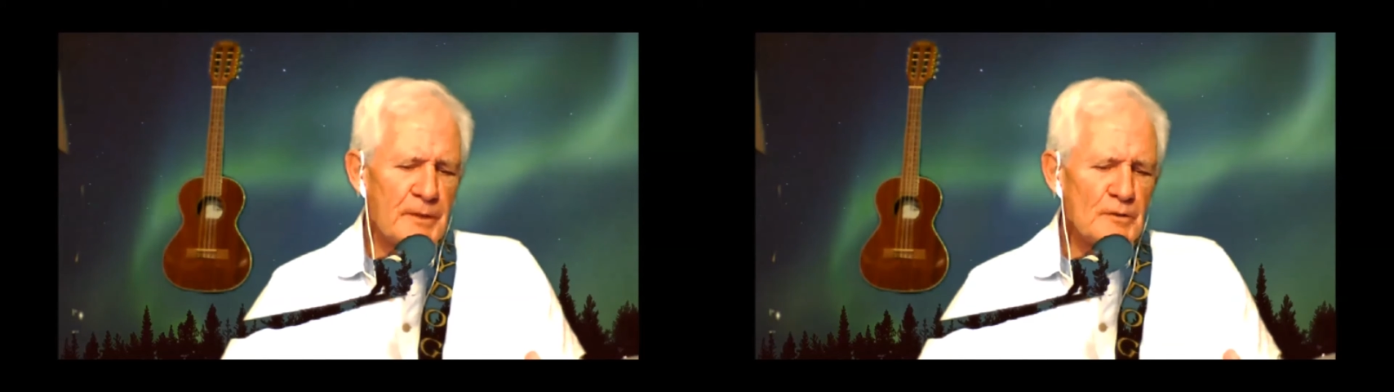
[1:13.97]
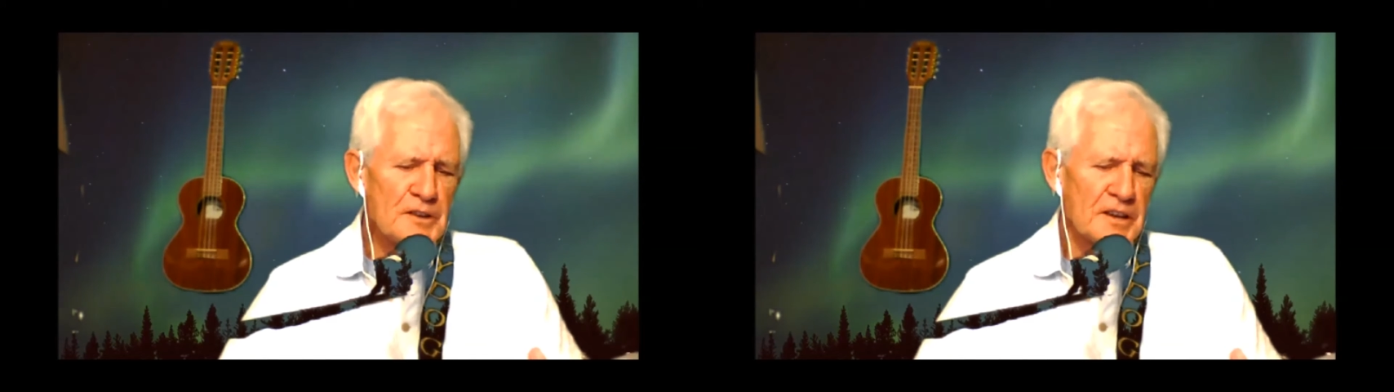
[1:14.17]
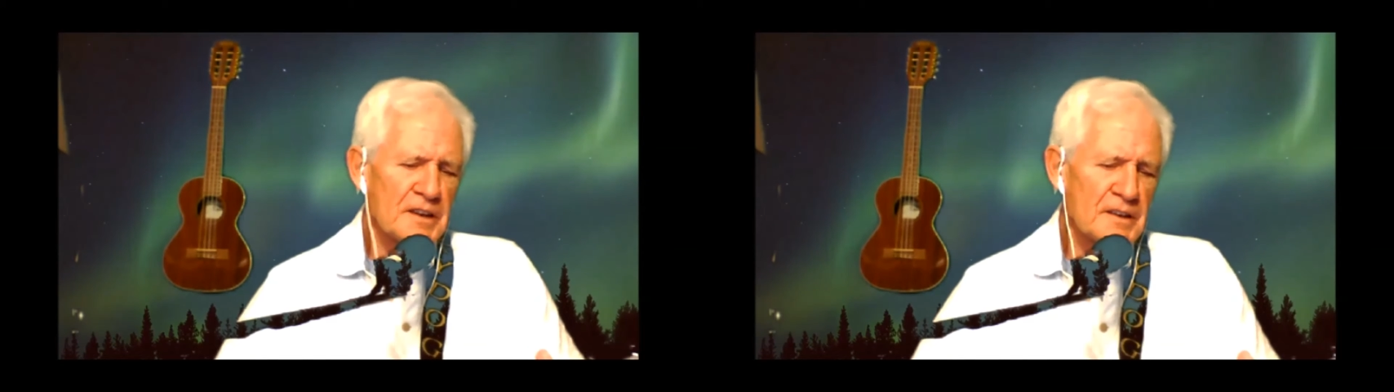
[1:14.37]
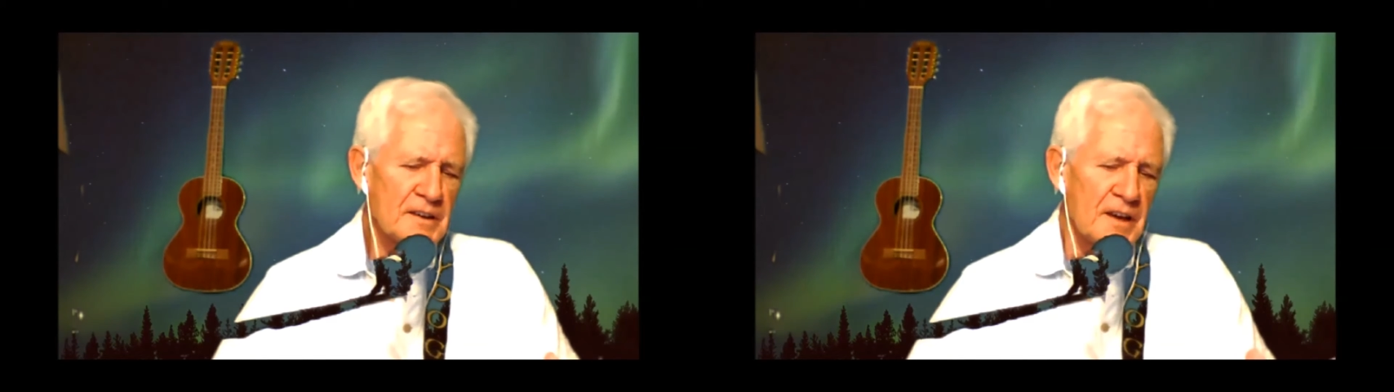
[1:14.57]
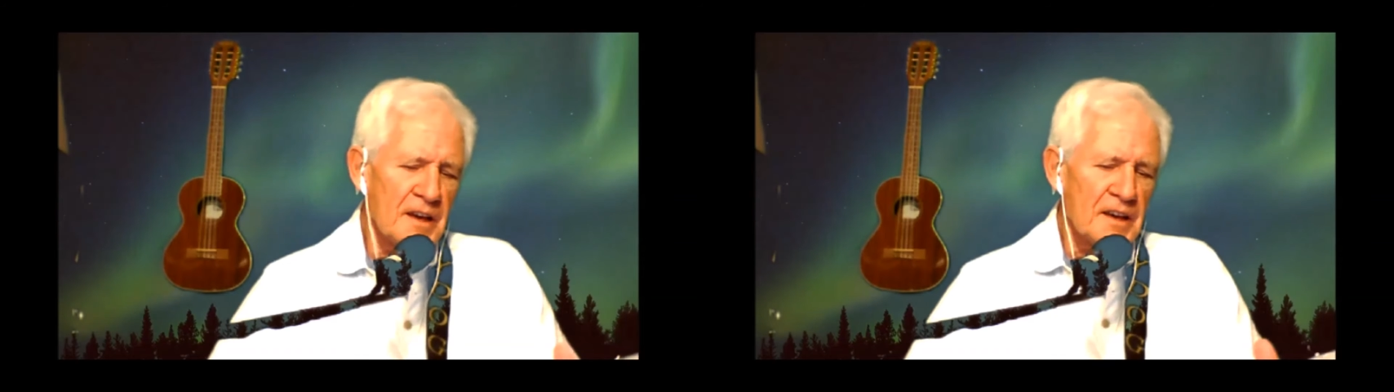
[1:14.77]
pony,
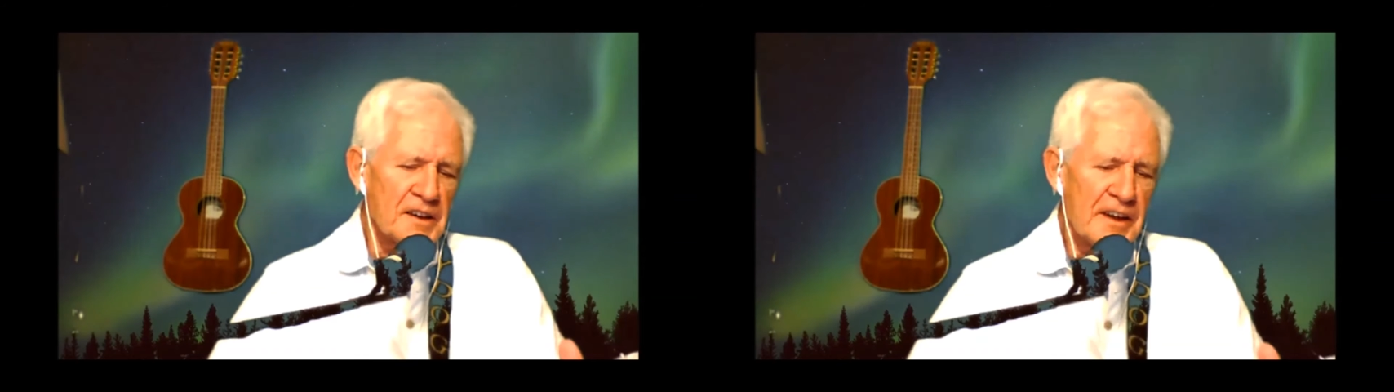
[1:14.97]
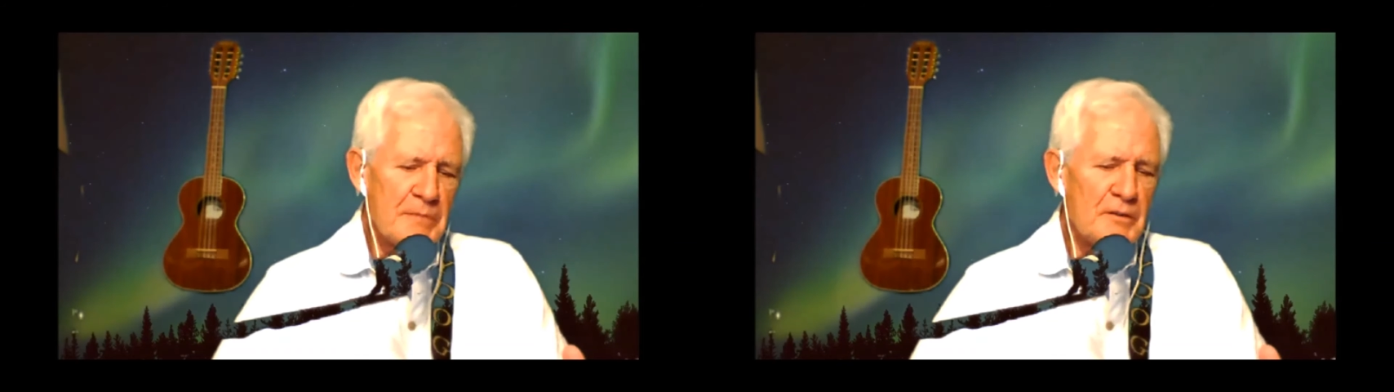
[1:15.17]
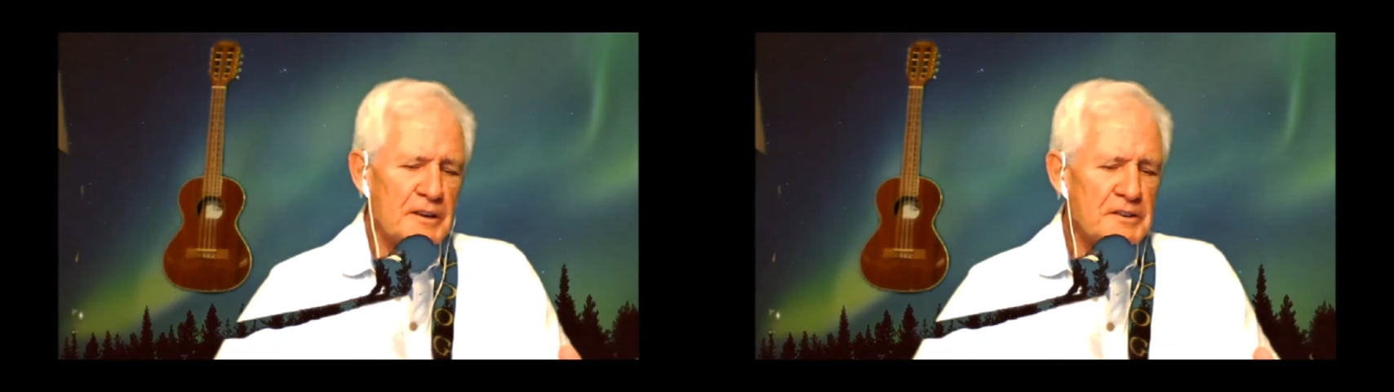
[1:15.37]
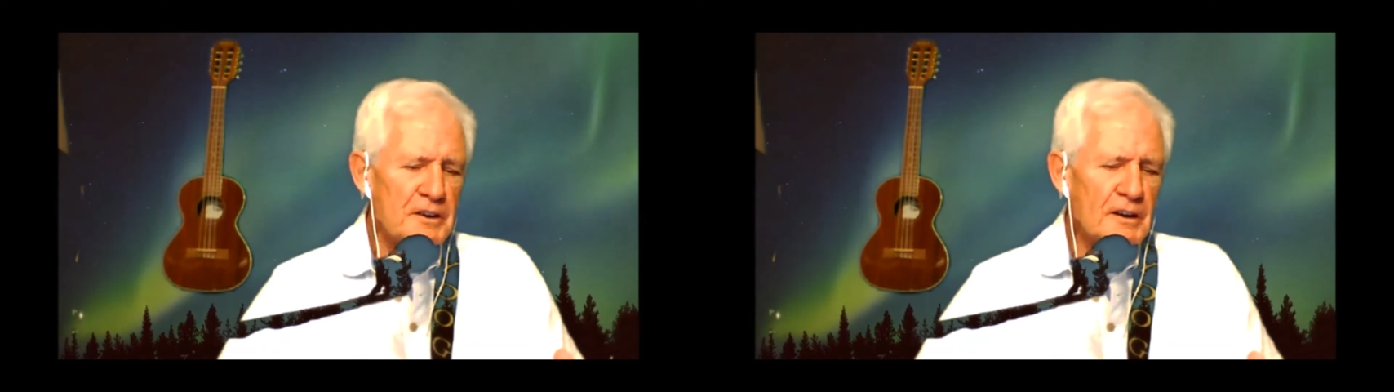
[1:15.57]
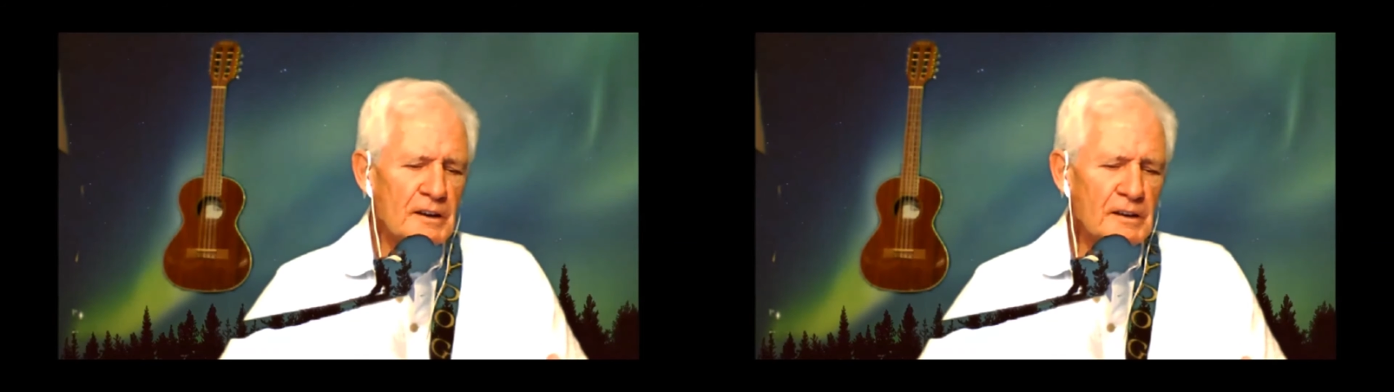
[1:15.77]
keep her to
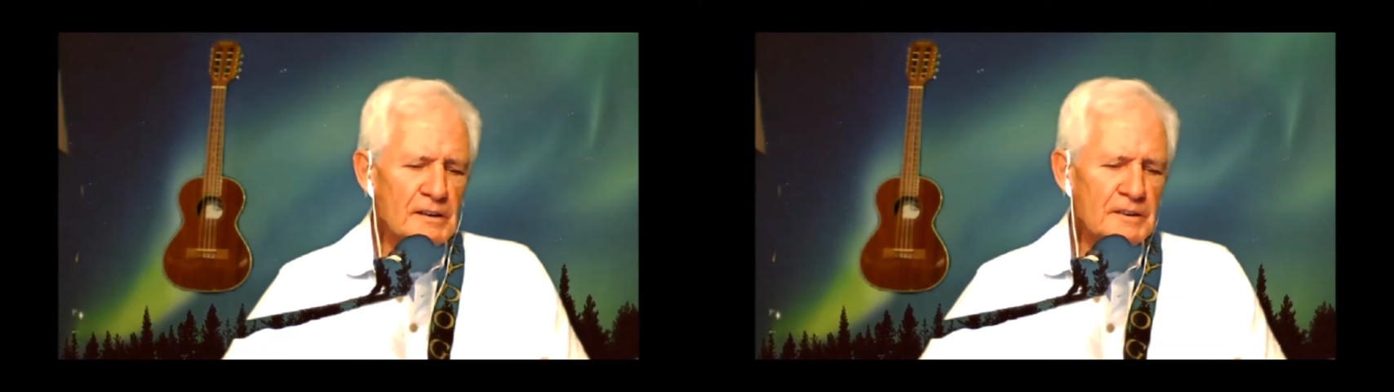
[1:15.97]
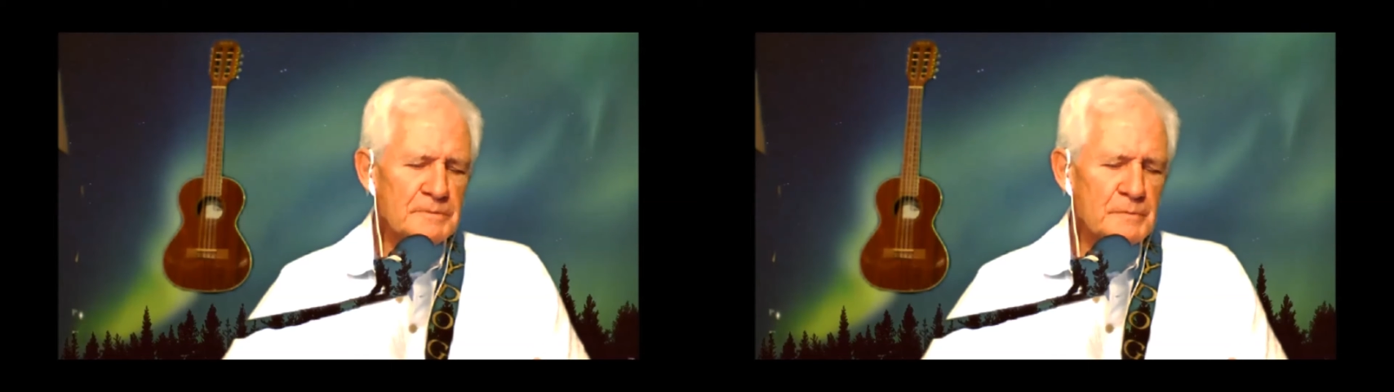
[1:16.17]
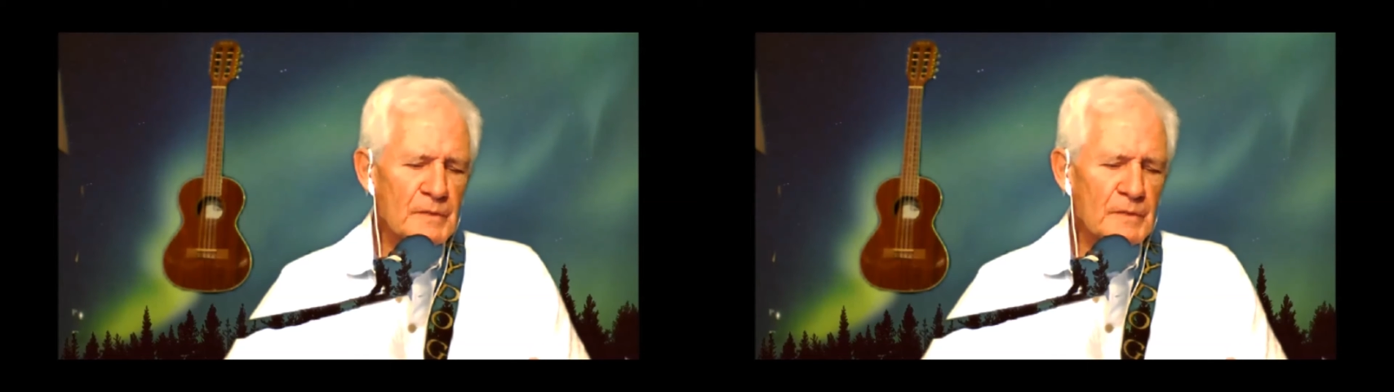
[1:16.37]
trot.